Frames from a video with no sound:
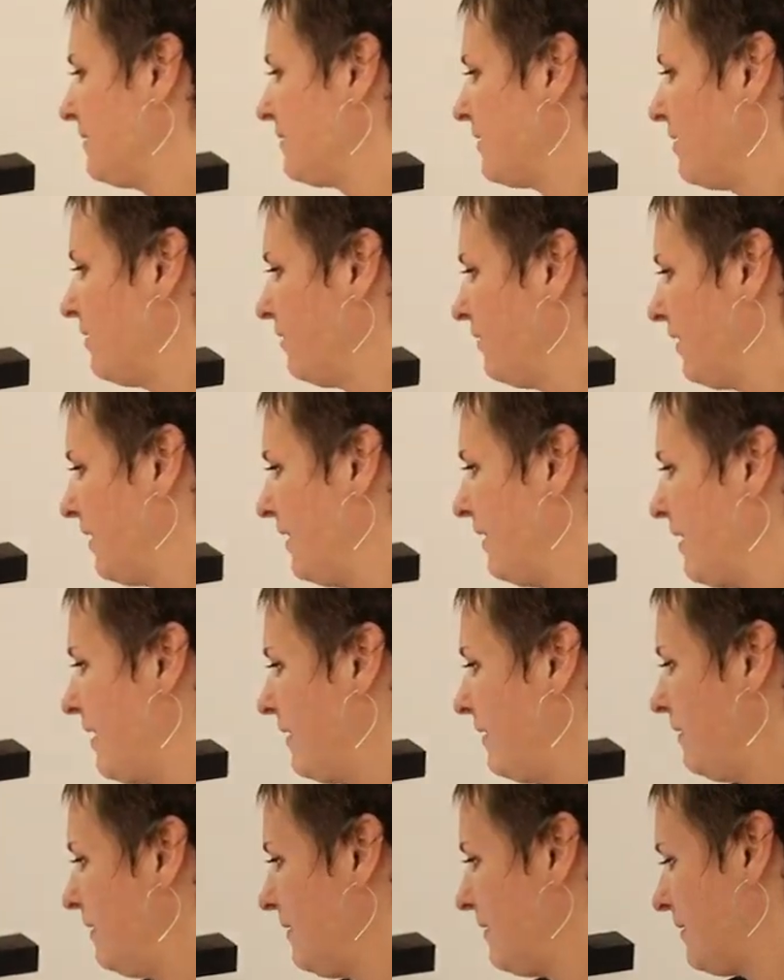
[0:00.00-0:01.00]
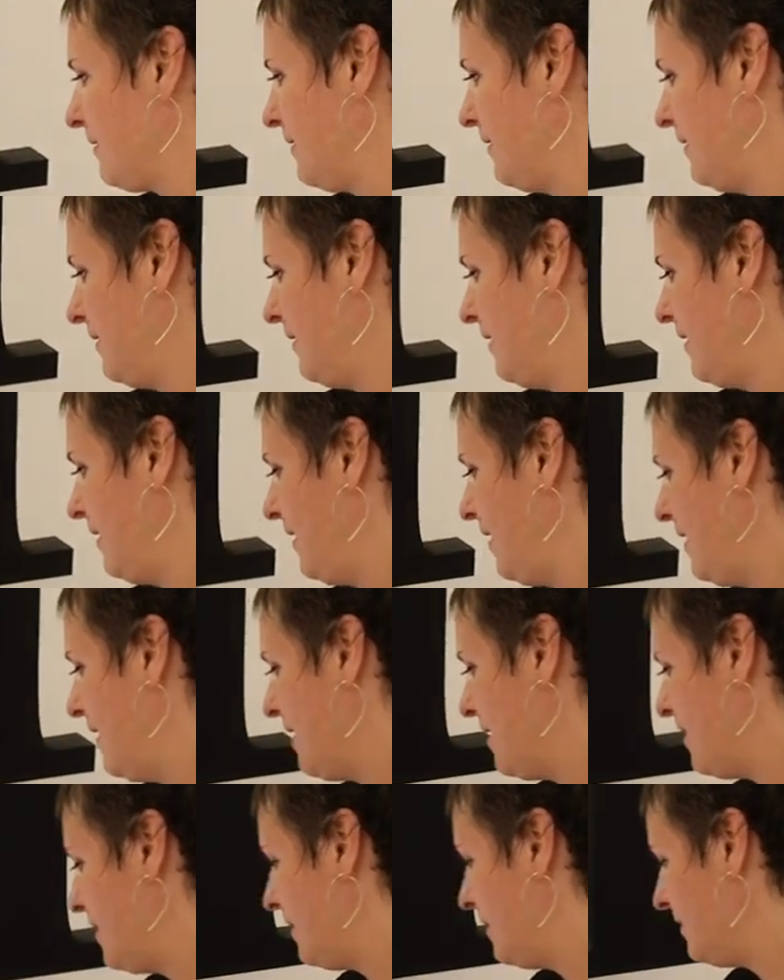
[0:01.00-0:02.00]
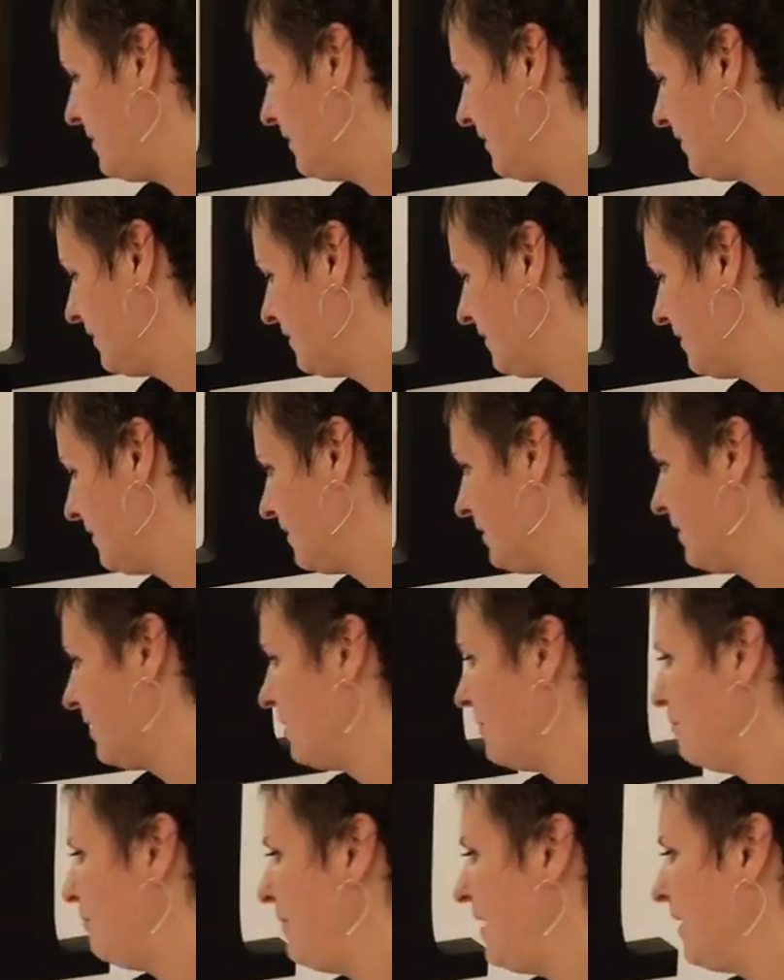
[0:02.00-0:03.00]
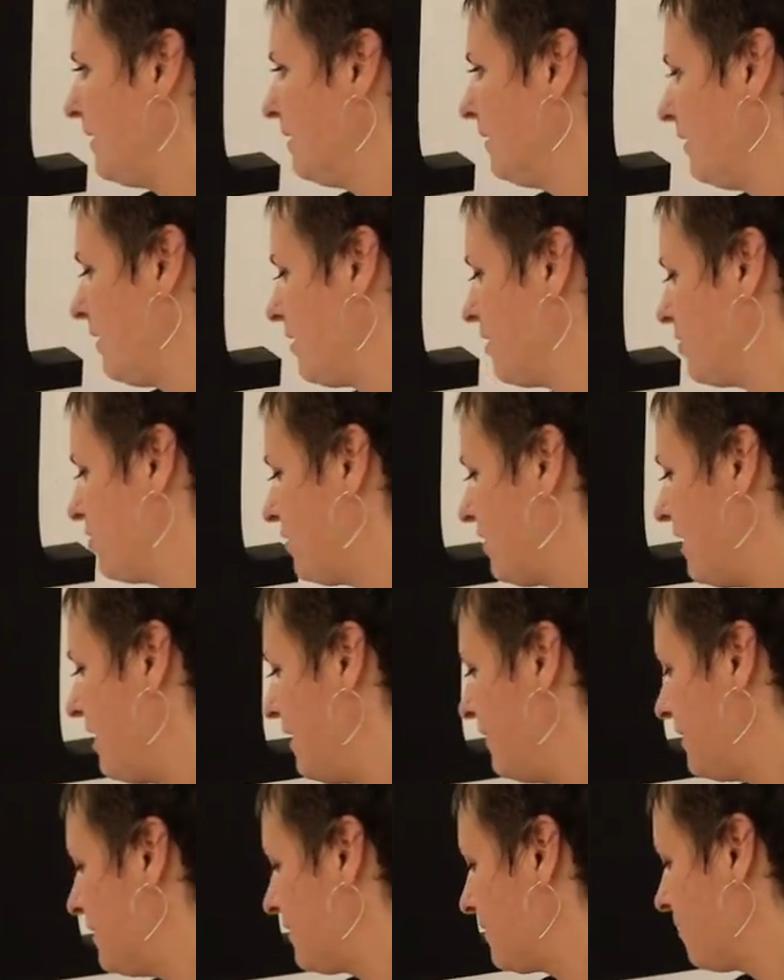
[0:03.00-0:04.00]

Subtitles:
can start looking at it and make it larger on the